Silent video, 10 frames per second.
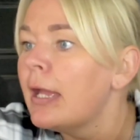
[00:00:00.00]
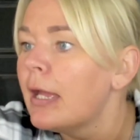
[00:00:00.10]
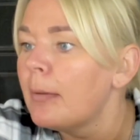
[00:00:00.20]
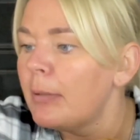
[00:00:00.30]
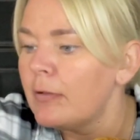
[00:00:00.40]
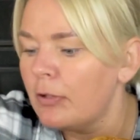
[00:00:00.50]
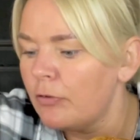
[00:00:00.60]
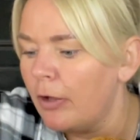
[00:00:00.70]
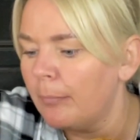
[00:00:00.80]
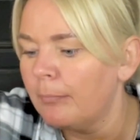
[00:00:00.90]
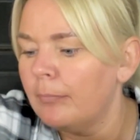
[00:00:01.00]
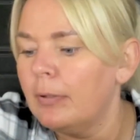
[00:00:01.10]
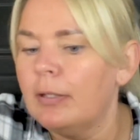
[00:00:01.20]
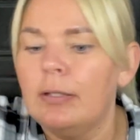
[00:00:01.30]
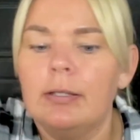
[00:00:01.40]
Peas on top.
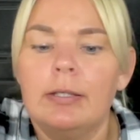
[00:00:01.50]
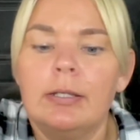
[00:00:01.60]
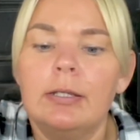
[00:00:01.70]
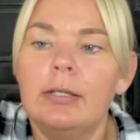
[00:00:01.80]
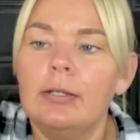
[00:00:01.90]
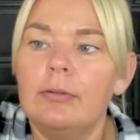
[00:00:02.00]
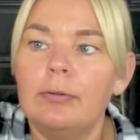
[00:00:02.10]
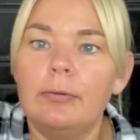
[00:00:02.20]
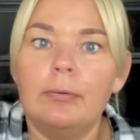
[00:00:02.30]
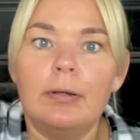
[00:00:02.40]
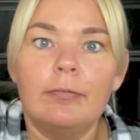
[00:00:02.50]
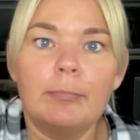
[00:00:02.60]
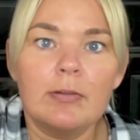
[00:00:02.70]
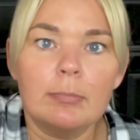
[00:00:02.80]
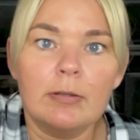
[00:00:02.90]
So I've made
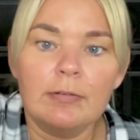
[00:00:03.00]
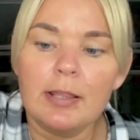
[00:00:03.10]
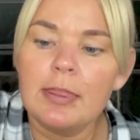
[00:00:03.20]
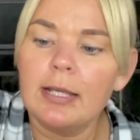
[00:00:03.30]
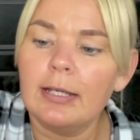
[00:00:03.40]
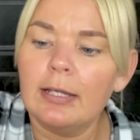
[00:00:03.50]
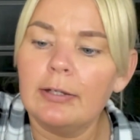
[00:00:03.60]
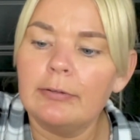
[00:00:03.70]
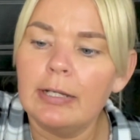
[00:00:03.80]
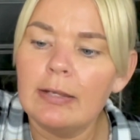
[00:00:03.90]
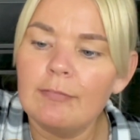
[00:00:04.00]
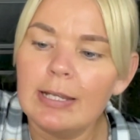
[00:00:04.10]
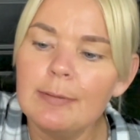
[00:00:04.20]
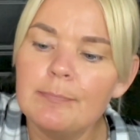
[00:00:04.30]
some lovely thick gravy.